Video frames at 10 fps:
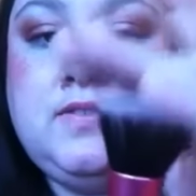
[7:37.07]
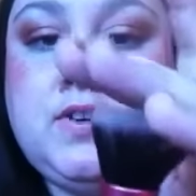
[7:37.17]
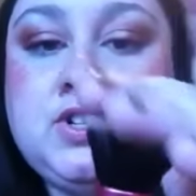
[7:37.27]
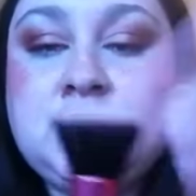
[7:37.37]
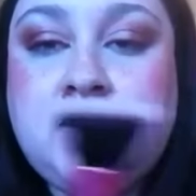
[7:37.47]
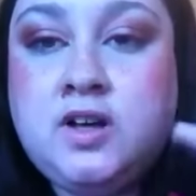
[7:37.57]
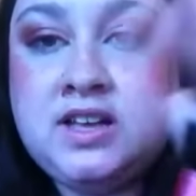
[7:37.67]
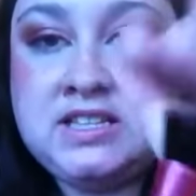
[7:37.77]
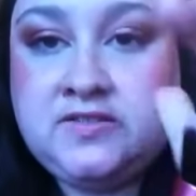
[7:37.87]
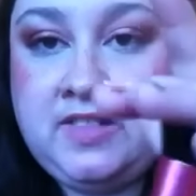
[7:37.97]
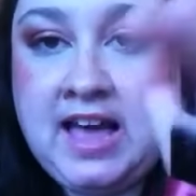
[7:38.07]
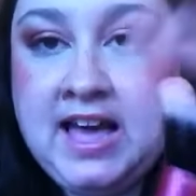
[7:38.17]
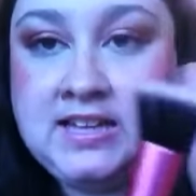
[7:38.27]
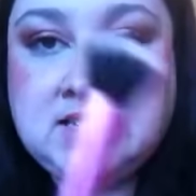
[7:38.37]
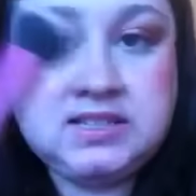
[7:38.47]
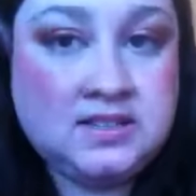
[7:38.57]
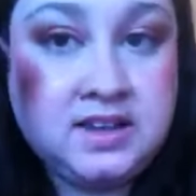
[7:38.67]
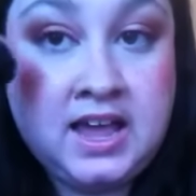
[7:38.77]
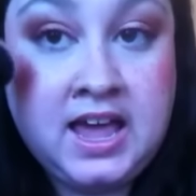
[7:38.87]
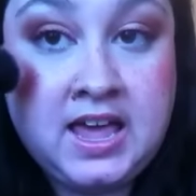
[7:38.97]
first of all, it's flat,
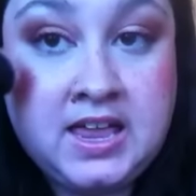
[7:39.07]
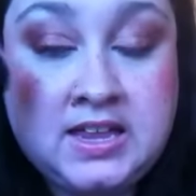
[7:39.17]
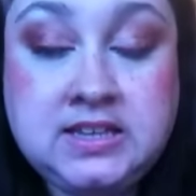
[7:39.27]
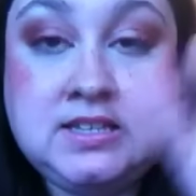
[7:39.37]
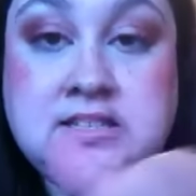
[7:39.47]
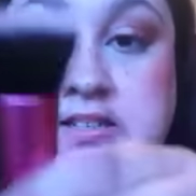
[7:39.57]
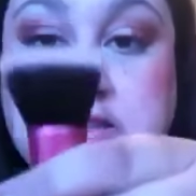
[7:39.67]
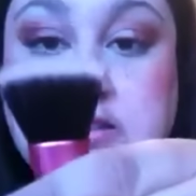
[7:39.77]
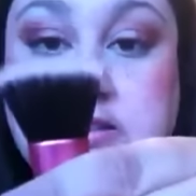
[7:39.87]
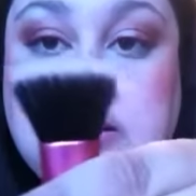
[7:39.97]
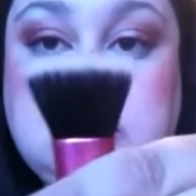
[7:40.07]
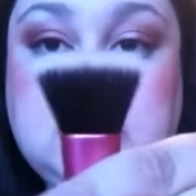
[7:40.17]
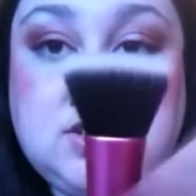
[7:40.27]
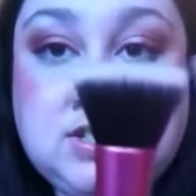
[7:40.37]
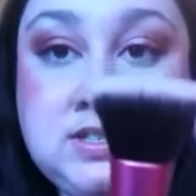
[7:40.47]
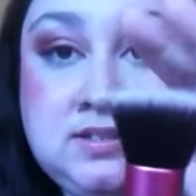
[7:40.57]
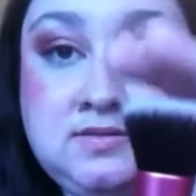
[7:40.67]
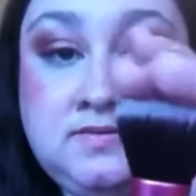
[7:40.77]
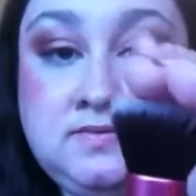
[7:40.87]
and just